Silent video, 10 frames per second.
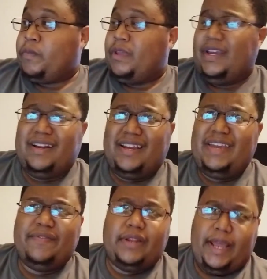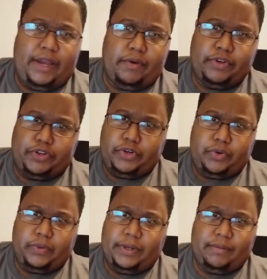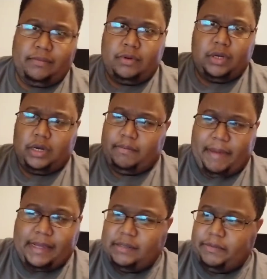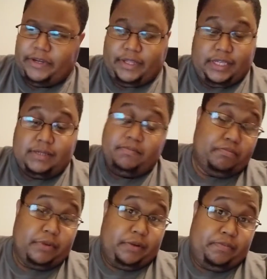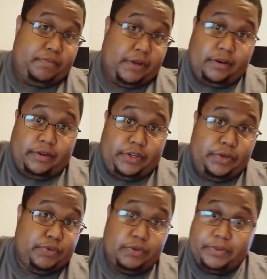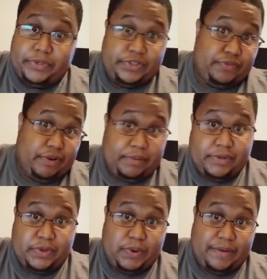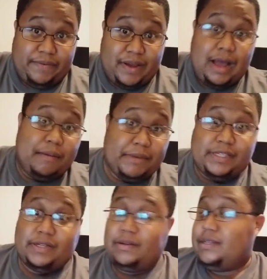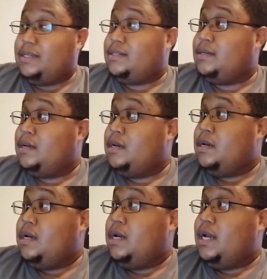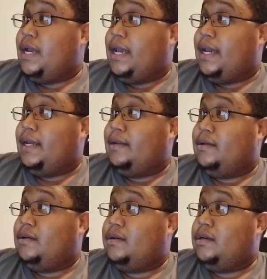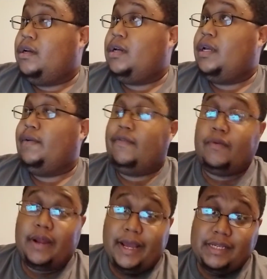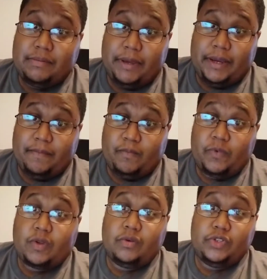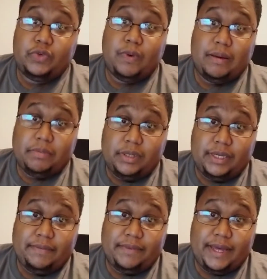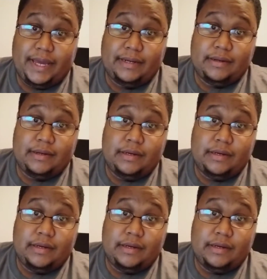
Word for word: And uh, even Angry Joe and uh, Maximilian, these they're, they're, YouTubers and streamers who have commented on this. And if you were to ask me, do I believe that